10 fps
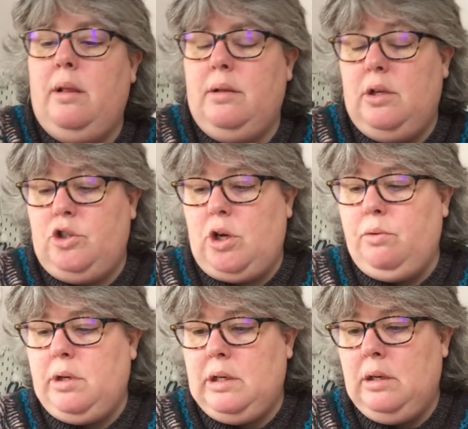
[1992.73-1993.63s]
the
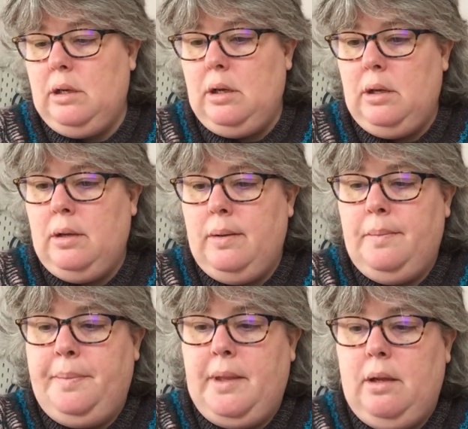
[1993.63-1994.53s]
shoulder
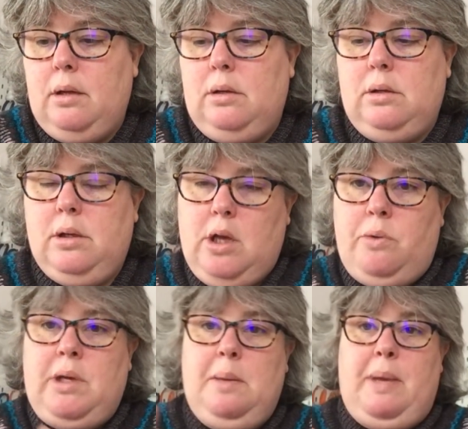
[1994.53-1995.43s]

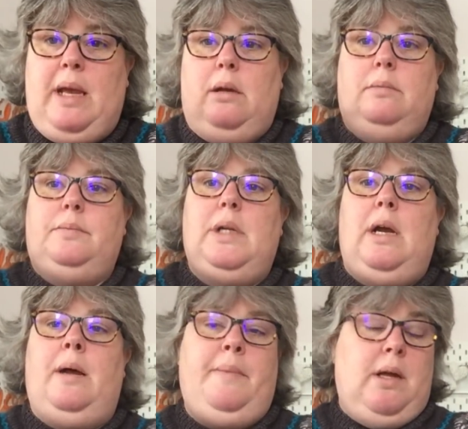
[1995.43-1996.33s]
yoky bit
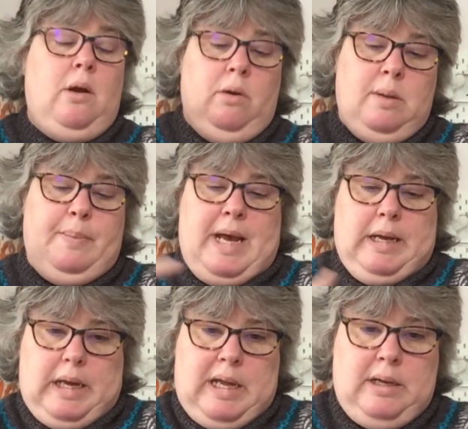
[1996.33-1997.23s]
along the
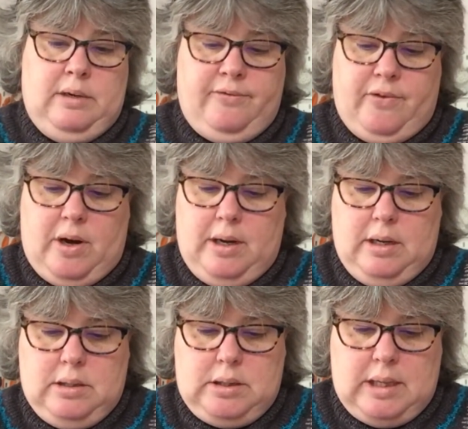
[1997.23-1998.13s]
back, and the front
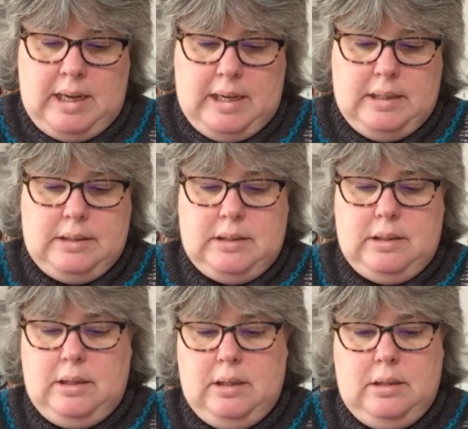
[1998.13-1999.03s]
has
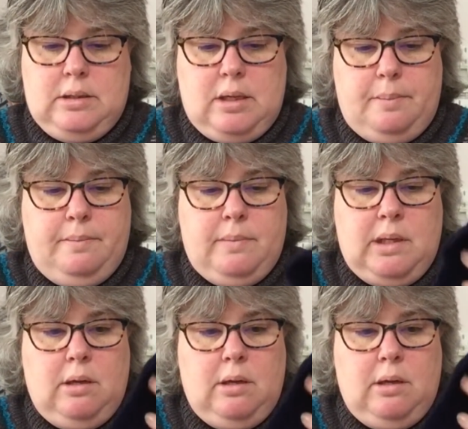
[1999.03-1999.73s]
some